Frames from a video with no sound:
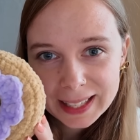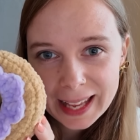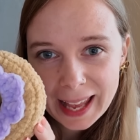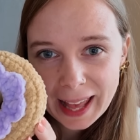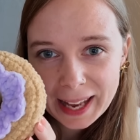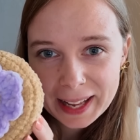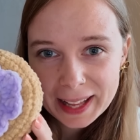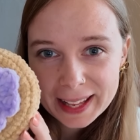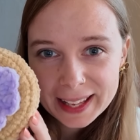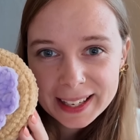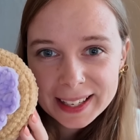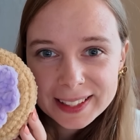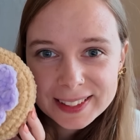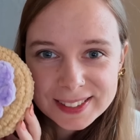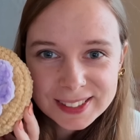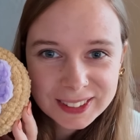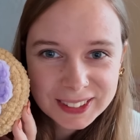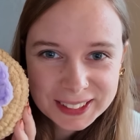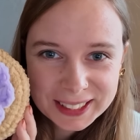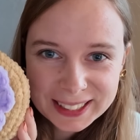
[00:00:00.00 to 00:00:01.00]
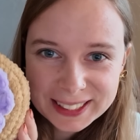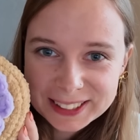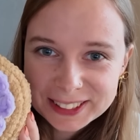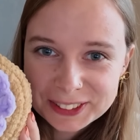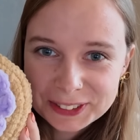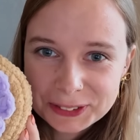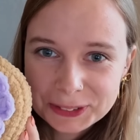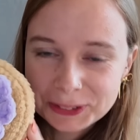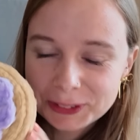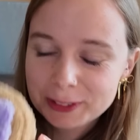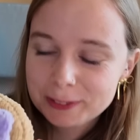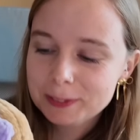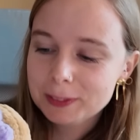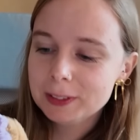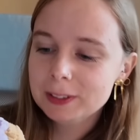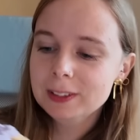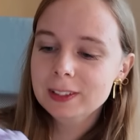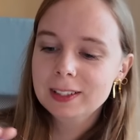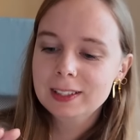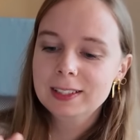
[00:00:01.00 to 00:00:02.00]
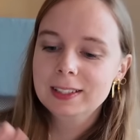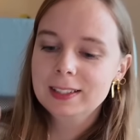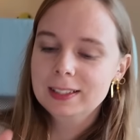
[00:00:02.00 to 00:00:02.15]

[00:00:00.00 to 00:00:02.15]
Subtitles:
and it is looking adorable.